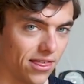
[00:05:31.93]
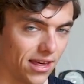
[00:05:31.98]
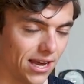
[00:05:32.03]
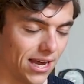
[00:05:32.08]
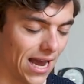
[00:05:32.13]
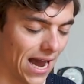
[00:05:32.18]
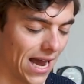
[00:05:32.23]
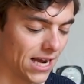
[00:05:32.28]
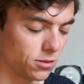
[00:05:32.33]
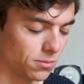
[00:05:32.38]

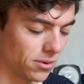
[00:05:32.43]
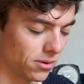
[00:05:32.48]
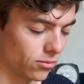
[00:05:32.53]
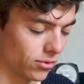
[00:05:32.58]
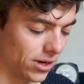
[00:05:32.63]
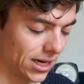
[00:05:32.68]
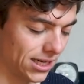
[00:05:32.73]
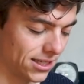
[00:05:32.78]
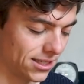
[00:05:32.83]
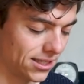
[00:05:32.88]
think he has
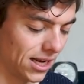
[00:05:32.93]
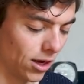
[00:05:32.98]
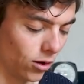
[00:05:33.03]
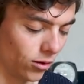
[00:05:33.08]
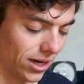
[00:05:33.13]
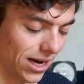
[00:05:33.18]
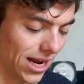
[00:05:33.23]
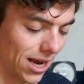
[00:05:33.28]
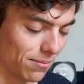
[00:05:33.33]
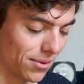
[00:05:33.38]
been really
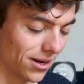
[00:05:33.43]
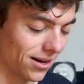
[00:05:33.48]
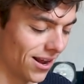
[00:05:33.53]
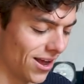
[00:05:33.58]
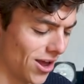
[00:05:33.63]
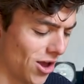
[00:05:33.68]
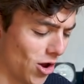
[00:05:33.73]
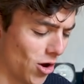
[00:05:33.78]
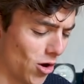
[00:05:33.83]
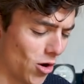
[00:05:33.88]
skilled in here, but.